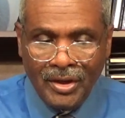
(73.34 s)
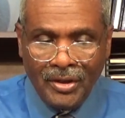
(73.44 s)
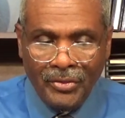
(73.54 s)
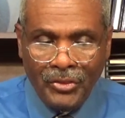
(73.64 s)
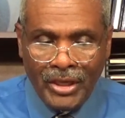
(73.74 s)

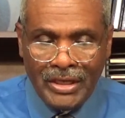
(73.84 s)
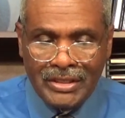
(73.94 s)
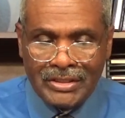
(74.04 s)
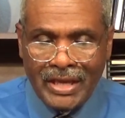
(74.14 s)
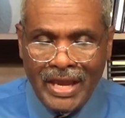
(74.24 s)

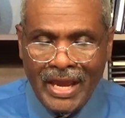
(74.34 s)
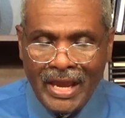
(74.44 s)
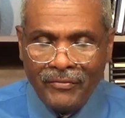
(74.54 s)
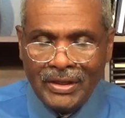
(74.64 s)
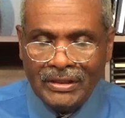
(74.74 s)
These
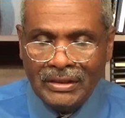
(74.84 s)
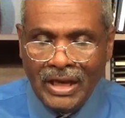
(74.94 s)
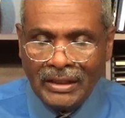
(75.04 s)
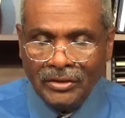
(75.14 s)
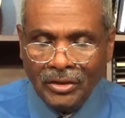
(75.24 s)
having
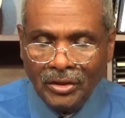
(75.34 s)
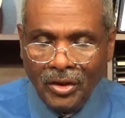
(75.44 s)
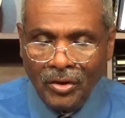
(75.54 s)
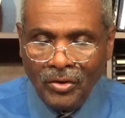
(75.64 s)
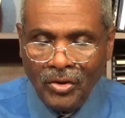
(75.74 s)
not the
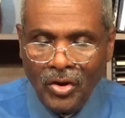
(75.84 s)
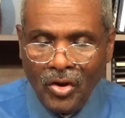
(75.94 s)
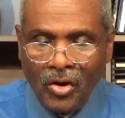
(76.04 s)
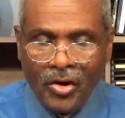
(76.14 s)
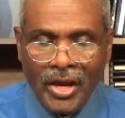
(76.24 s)
law
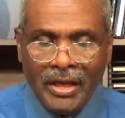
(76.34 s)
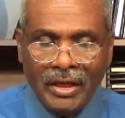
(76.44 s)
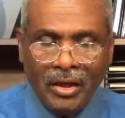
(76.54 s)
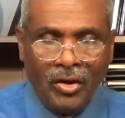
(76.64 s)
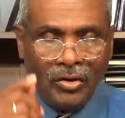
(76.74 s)
are a
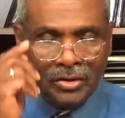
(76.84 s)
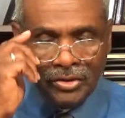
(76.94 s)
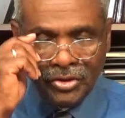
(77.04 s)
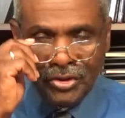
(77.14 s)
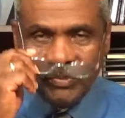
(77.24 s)
law
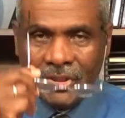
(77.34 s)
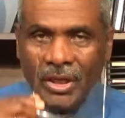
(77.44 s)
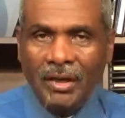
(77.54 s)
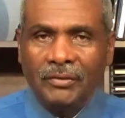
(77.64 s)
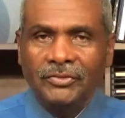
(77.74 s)
unto
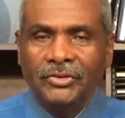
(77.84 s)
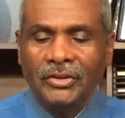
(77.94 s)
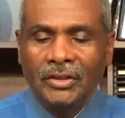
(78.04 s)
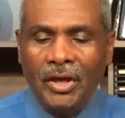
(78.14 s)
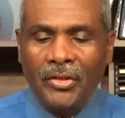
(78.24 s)
themselves.
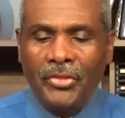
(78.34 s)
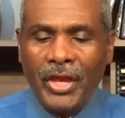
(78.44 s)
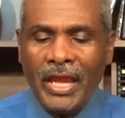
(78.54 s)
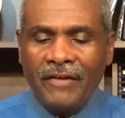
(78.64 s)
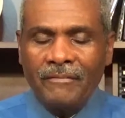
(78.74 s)
They
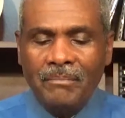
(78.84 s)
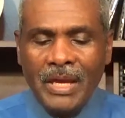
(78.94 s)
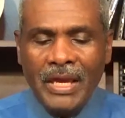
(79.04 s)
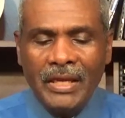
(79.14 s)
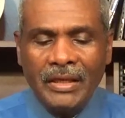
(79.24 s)
have
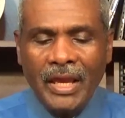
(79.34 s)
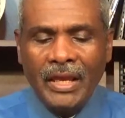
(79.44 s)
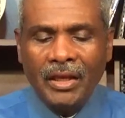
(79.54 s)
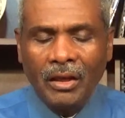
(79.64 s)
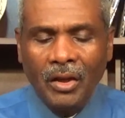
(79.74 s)
made a
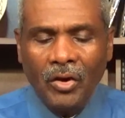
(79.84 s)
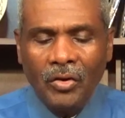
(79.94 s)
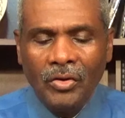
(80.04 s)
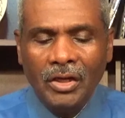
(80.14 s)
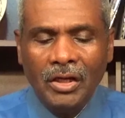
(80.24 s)
law
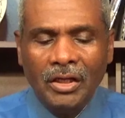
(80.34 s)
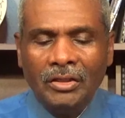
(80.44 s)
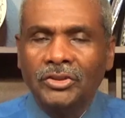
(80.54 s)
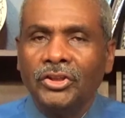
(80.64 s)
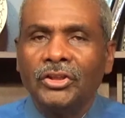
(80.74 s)

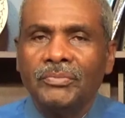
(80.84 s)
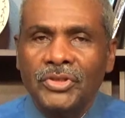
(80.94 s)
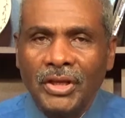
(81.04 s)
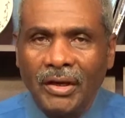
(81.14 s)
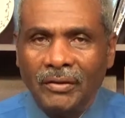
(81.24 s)
unto
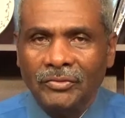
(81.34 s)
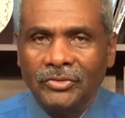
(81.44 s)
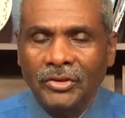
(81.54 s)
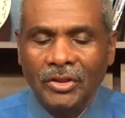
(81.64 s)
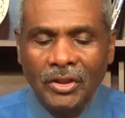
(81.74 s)

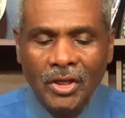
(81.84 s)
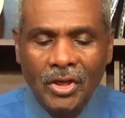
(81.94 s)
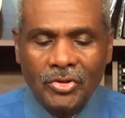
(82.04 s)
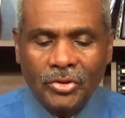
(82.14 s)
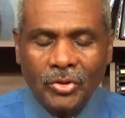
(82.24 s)
themselves.
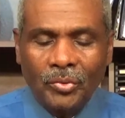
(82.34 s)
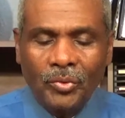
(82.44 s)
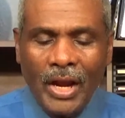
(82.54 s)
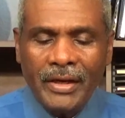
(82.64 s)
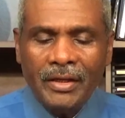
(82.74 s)
So the
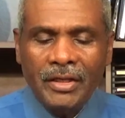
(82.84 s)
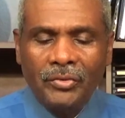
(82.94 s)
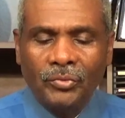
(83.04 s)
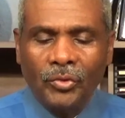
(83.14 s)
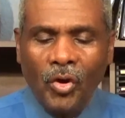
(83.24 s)
writer
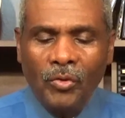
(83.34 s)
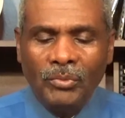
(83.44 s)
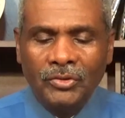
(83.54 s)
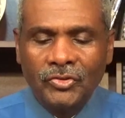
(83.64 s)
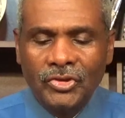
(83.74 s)
in
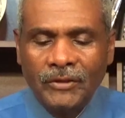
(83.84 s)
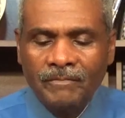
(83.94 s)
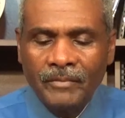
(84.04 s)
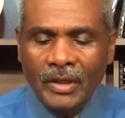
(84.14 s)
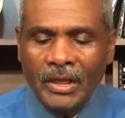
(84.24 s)
Romans
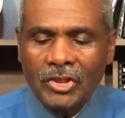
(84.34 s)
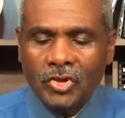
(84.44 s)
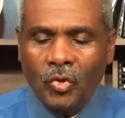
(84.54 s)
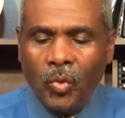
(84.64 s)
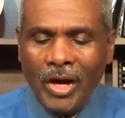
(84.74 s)
is
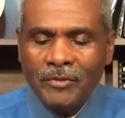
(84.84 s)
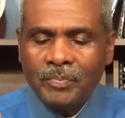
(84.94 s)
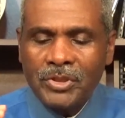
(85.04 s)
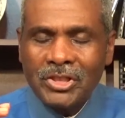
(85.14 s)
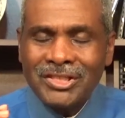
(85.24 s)
quite
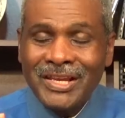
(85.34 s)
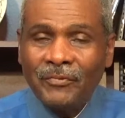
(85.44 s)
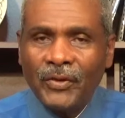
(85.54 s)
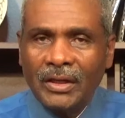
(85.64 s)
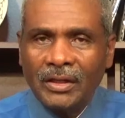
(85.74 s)

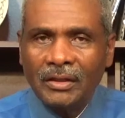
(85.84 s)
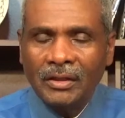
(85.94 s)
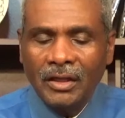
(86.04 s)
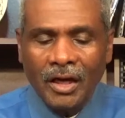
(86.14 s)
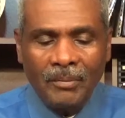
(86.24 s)
specific
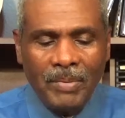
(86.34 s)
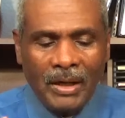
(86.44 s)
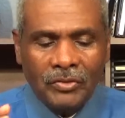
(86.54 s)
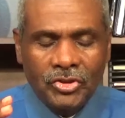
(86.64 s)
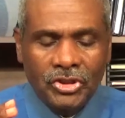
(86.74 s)

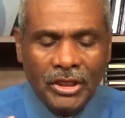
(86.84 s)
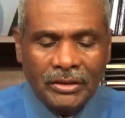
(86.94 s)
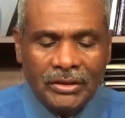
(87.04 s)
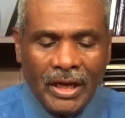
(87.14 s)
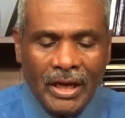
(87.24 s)
about
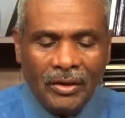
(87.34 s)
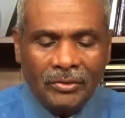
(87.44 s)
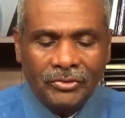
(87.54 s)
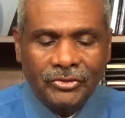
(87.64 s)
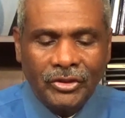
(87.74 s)

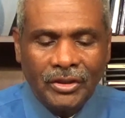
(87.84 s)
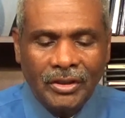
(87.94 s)
Gentiles.